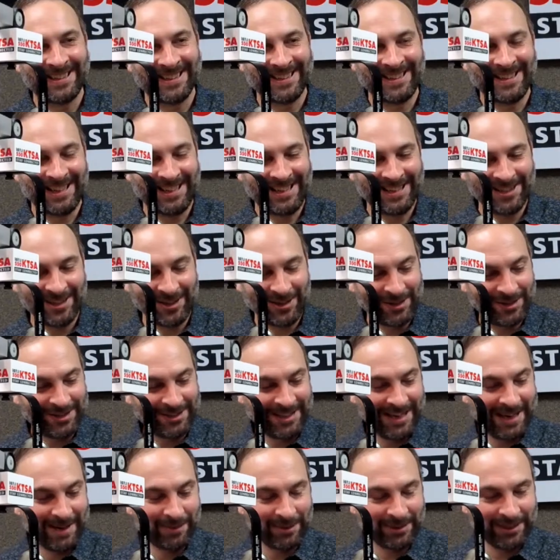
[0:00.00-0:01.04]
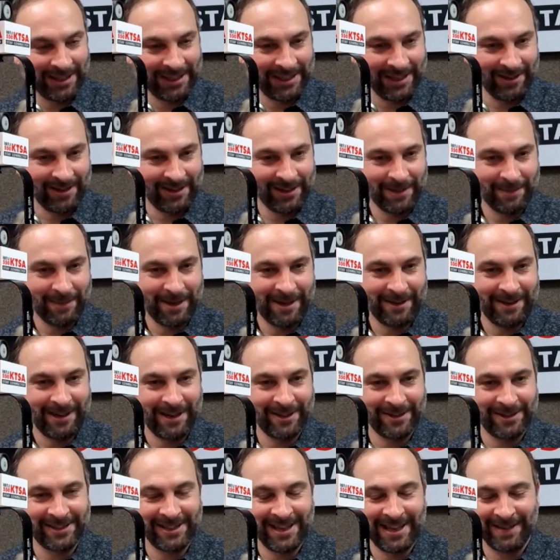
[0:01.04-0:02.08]
Nikki's under the table. Nikki, you can come out now.
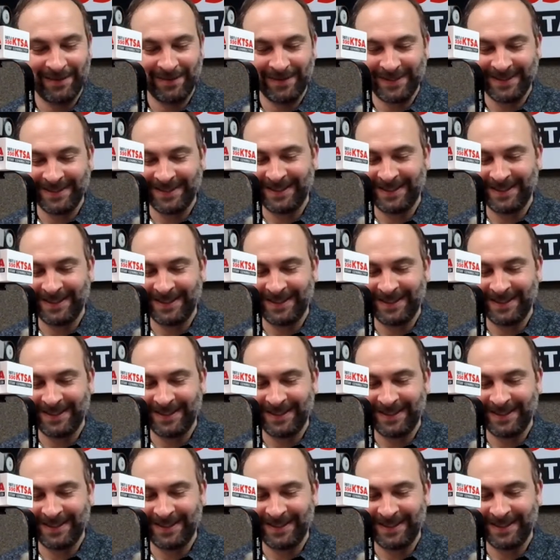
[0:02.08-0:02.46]
It's safe.